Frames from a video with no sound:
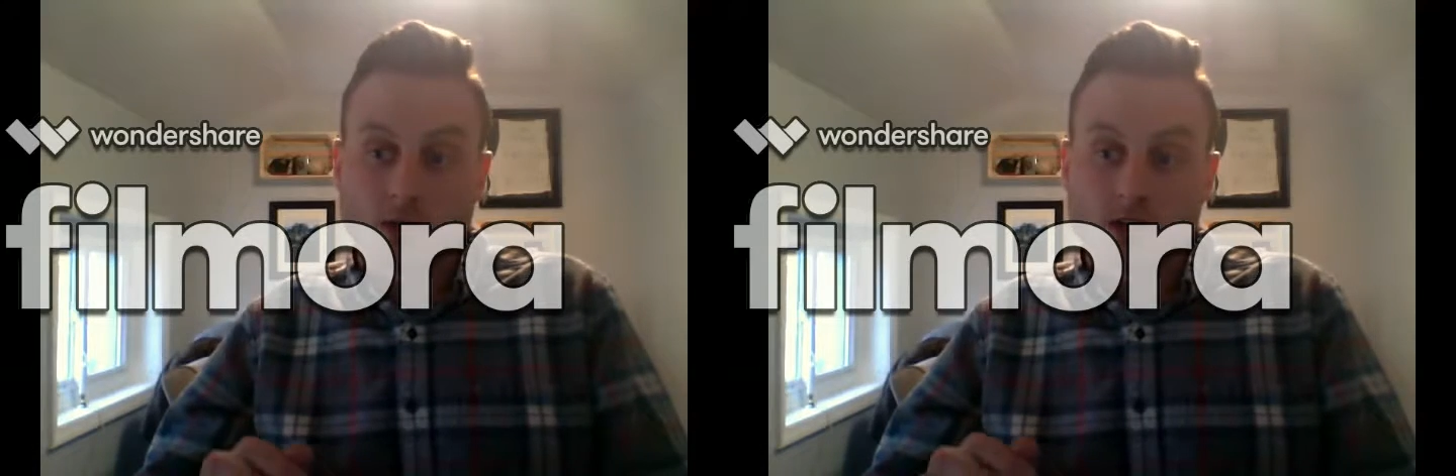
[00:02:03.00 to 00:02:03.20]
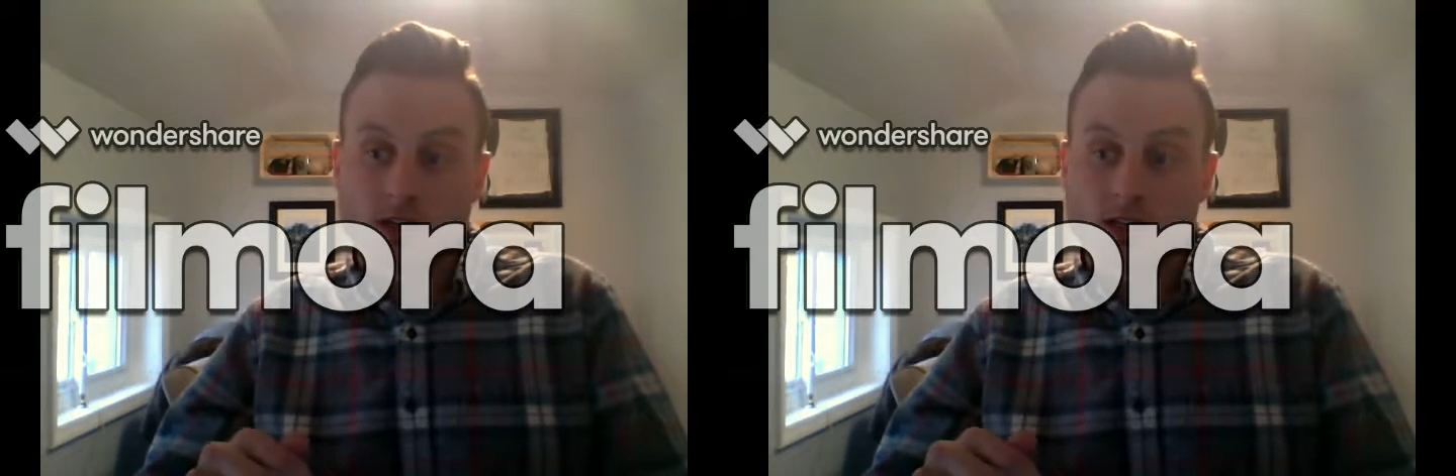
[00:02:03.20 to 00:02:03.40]

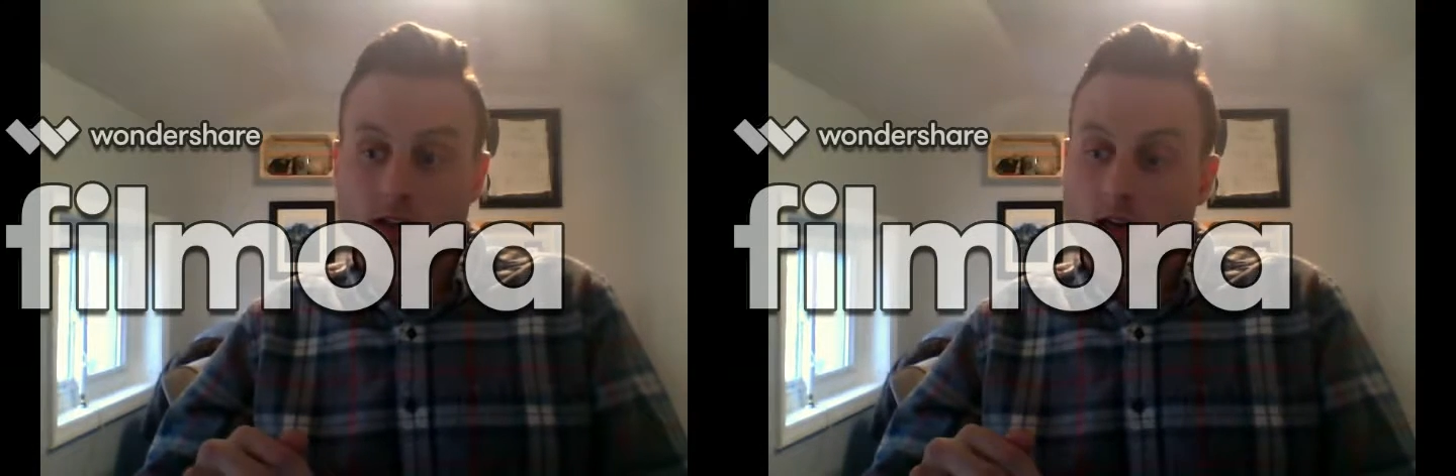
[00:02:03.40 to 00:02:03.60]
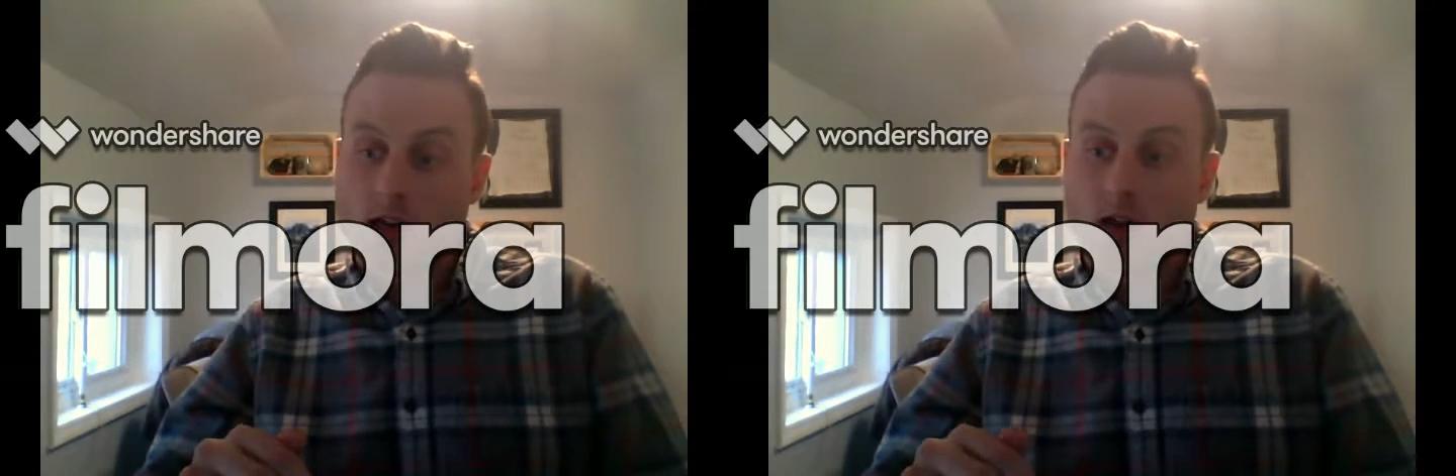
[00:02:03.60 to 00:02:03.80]

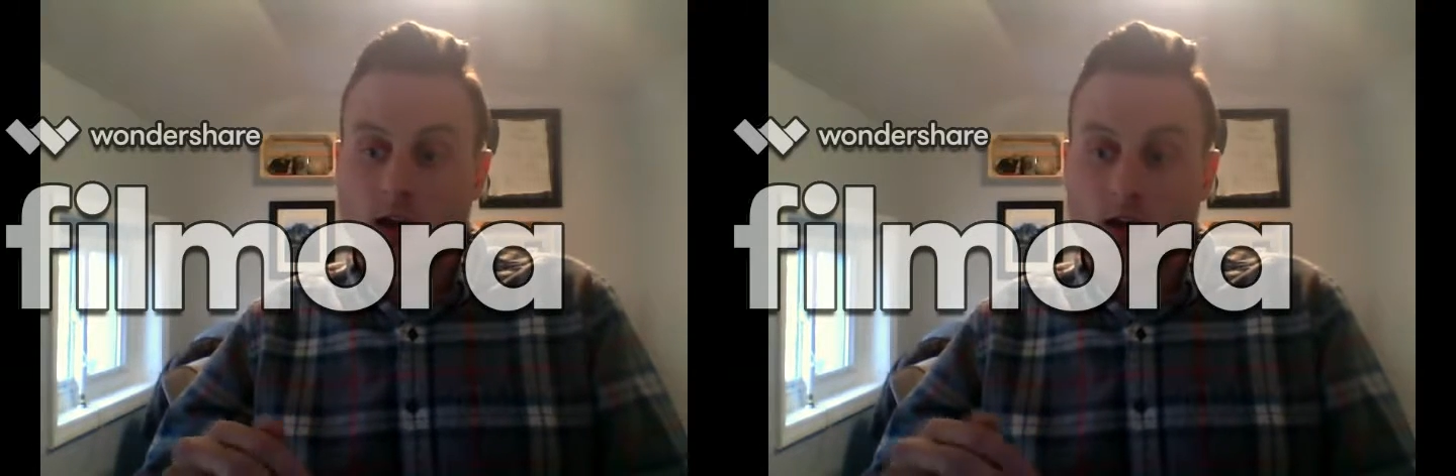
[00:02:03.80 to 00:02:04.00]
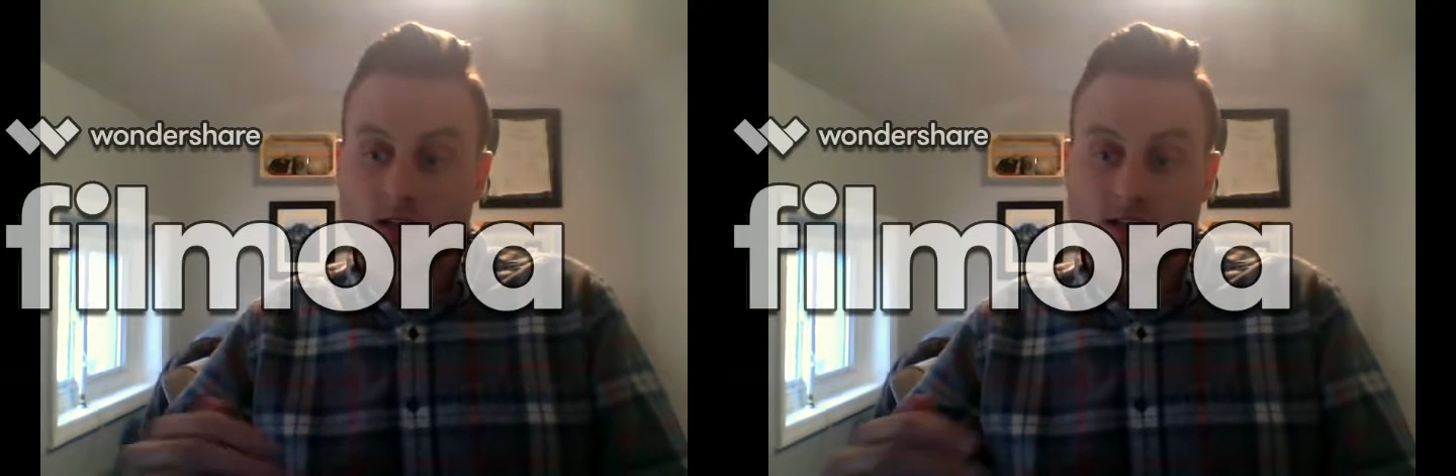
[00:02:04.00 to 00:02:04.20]
reason,
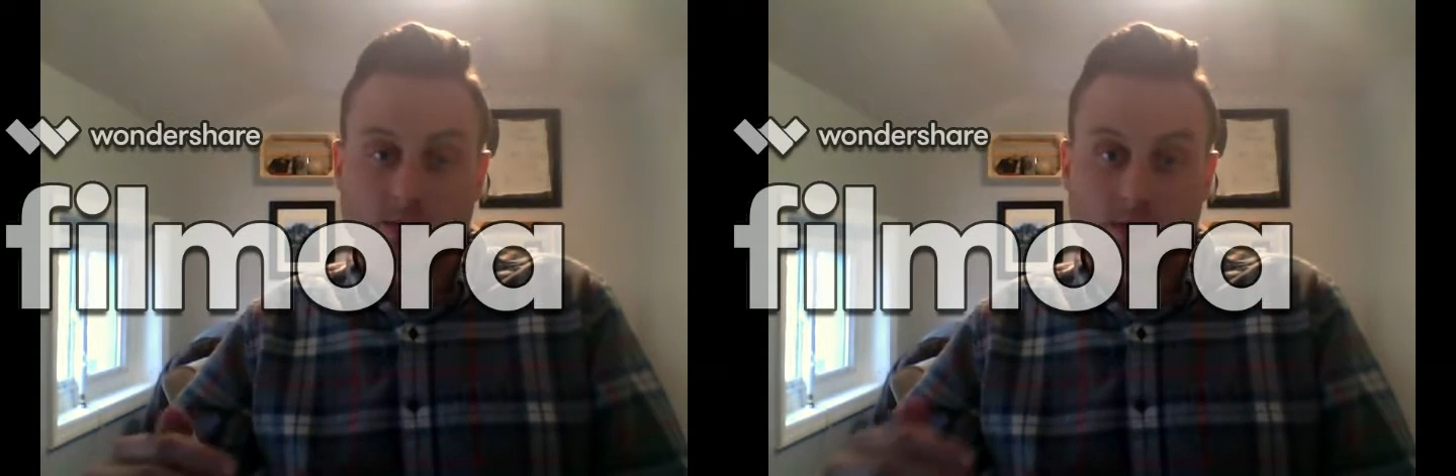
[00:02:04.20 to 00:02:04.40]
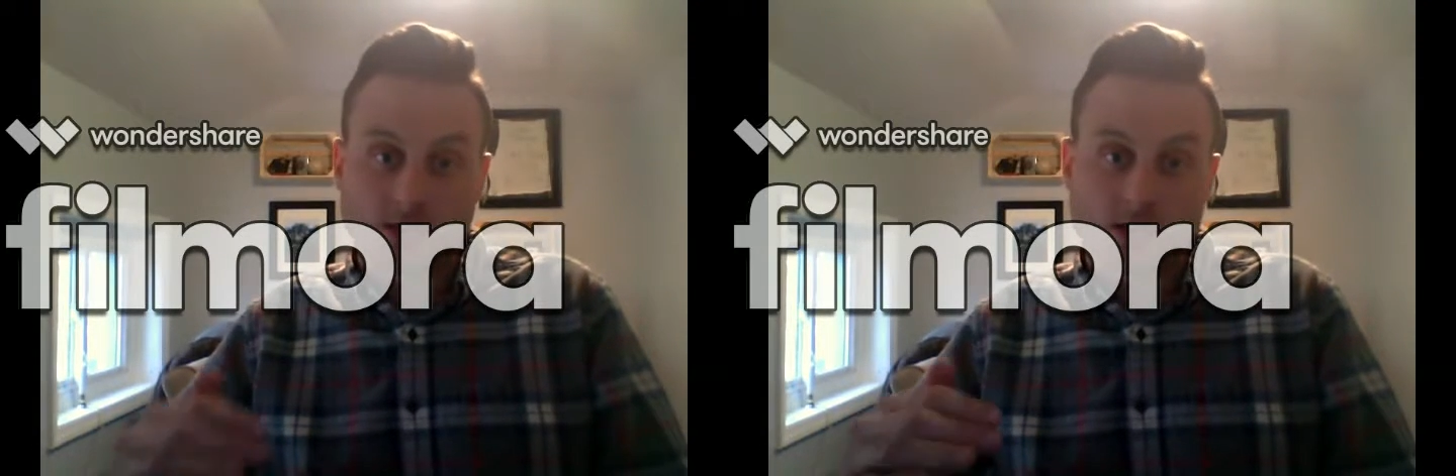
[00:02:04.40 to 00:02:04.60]
6
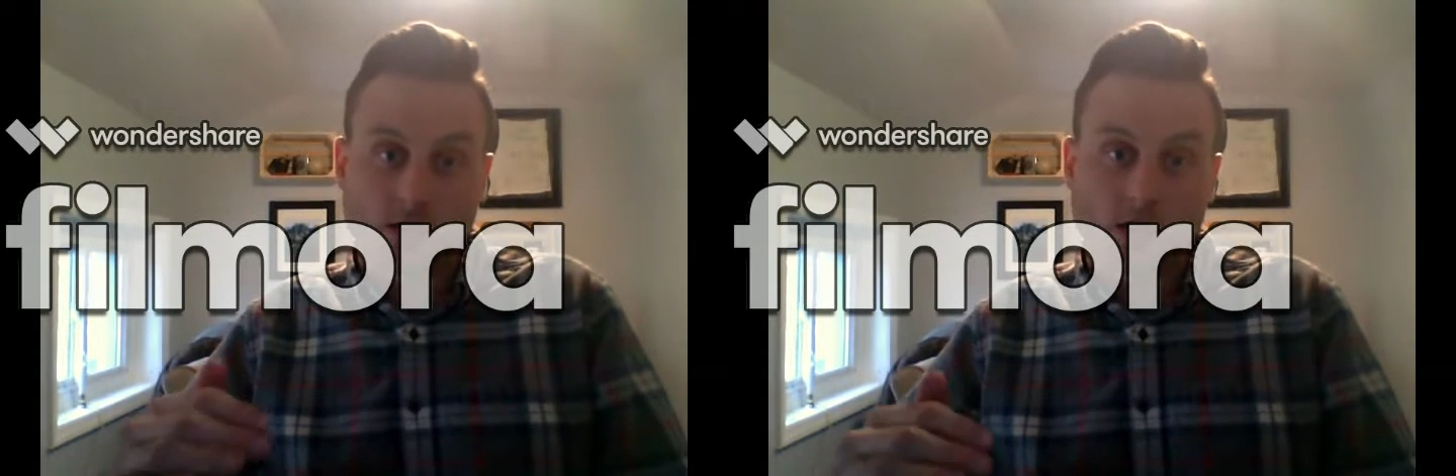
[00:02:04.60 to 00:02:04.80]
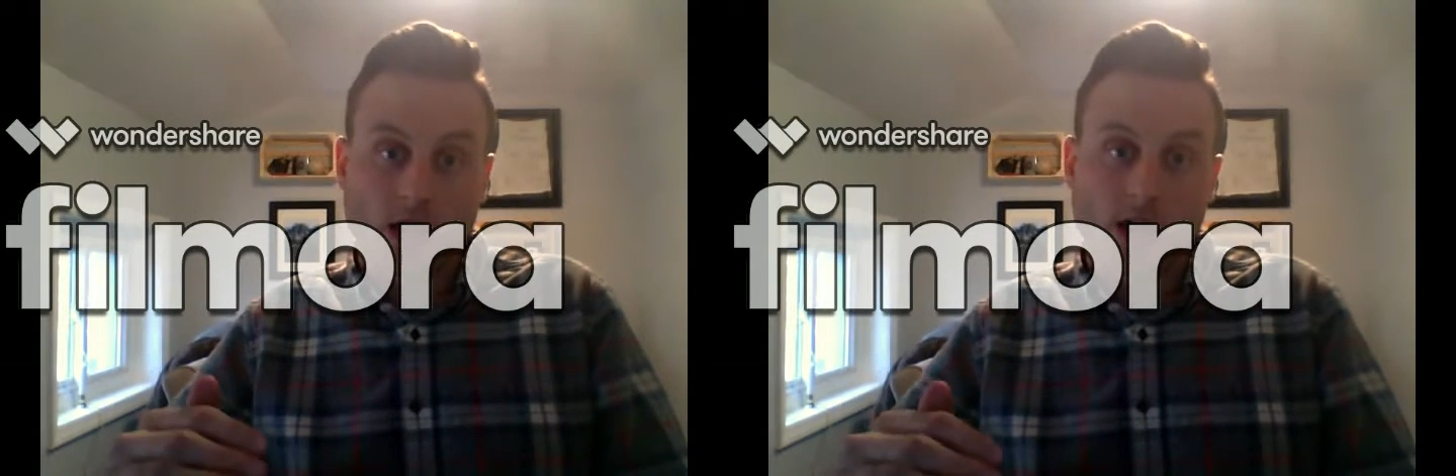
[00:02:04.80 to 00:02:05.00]
months down the
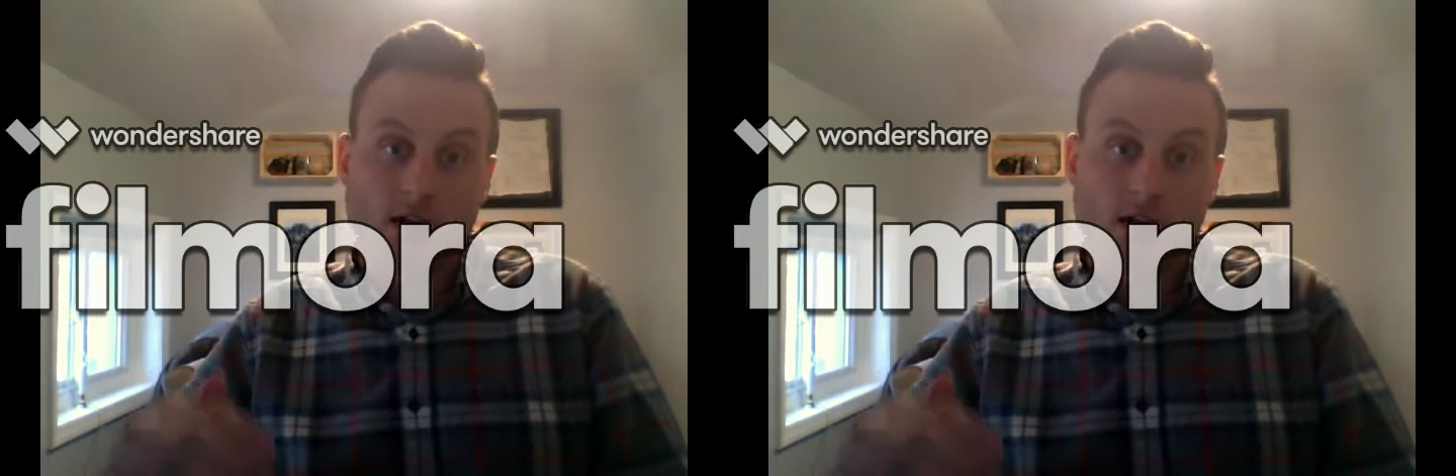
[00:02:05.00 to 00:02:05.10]
line,